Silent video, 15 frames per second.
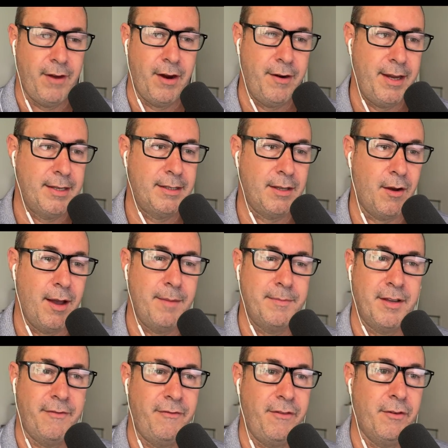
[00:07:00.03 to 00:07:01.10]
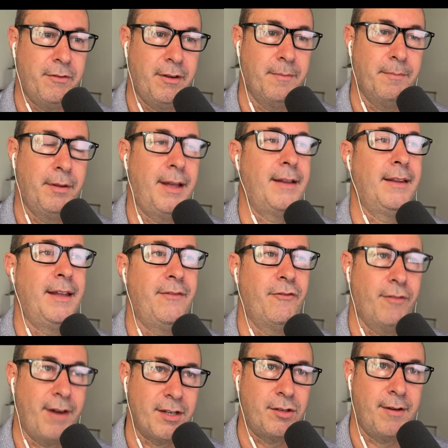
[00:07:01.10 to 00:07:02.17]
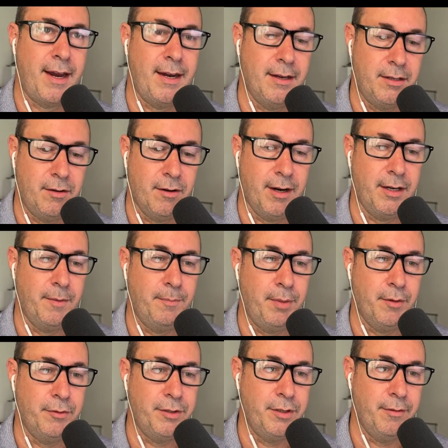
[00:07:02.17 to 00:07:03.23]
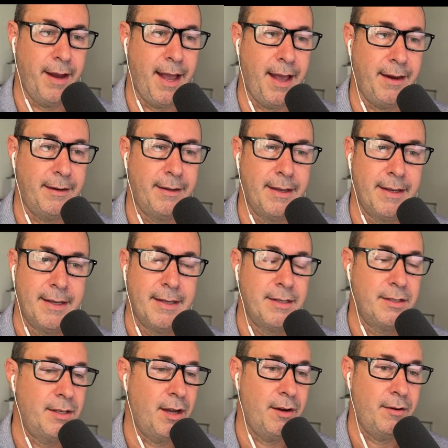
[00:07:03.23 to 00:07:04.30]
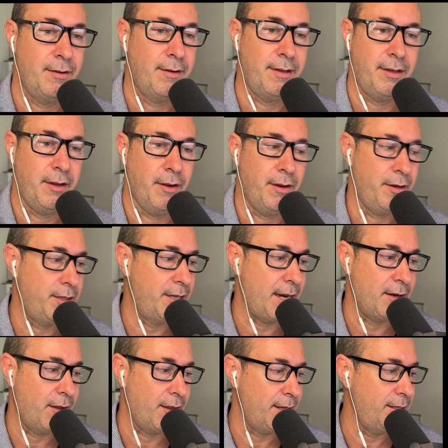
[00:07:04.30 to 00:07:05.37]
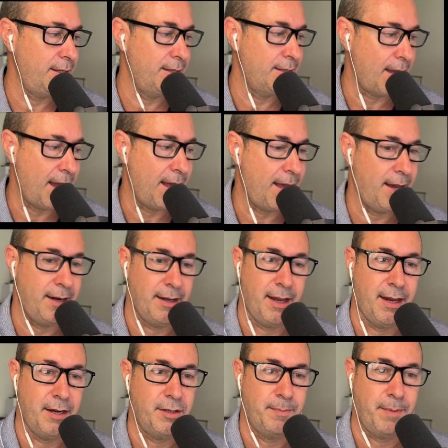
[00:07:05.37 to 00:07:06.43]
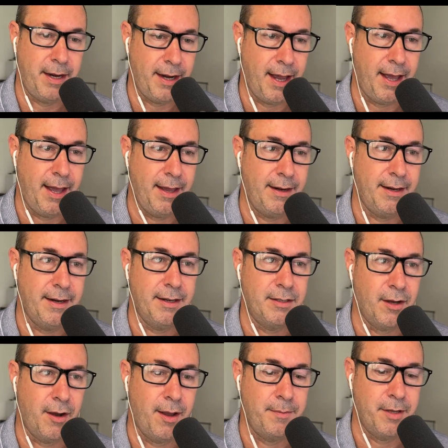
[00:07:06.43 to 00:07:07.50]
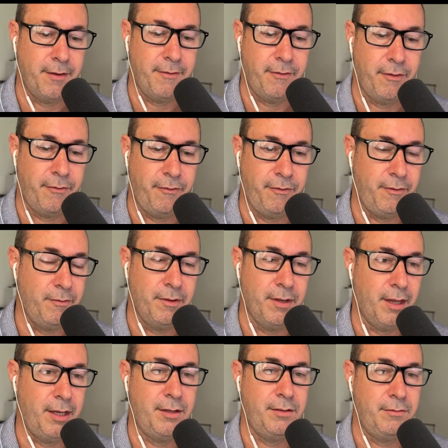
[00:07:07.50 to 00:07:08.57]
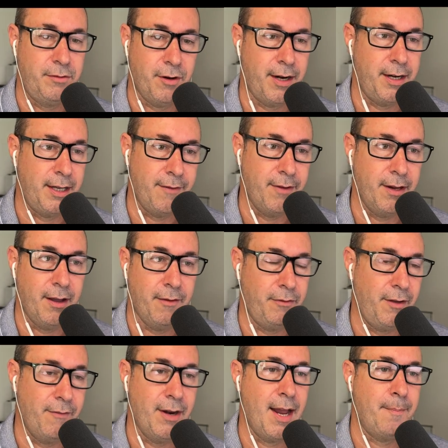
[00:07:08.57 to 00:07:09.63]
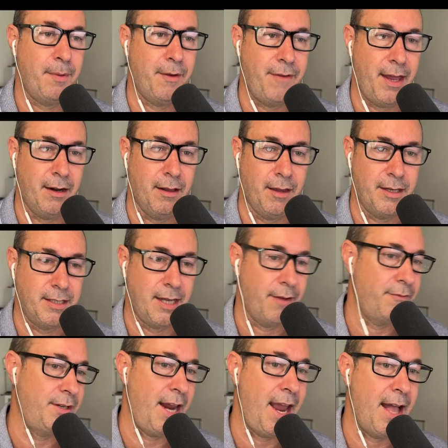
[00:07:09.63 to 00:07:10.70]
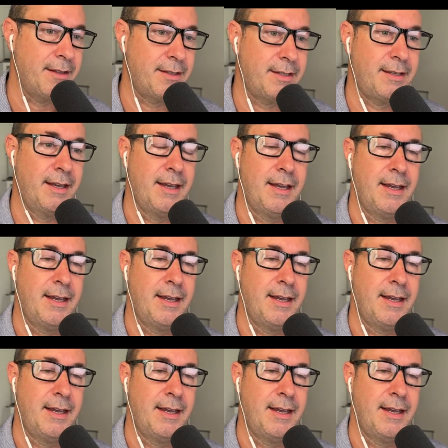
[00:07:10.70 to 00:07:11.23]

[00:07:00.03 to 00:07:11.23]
various times I've felt completely frustrated trying to build you out. So, technology is hard, and it's been hard, and at times I've nearly tried to I've given up. I've had a lot of self-doubts.